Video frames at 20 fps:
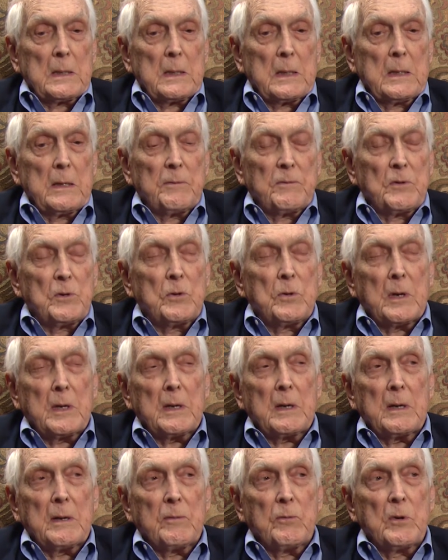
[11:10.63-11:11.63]
if you
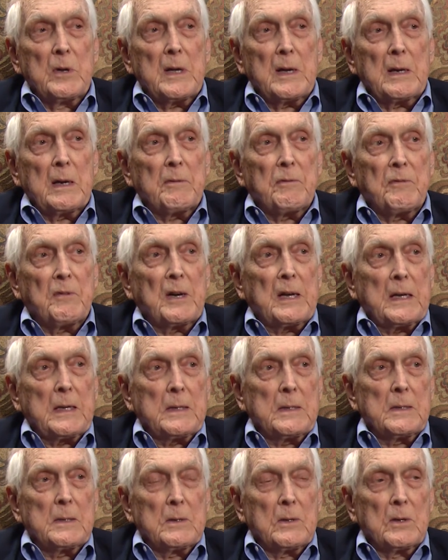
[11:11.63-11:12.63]
had if we had a fight
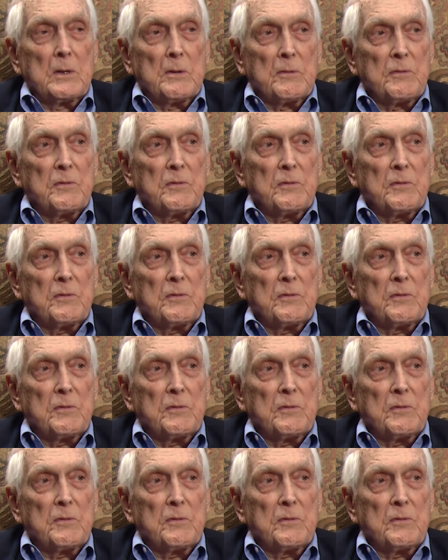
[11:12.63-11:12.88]
on the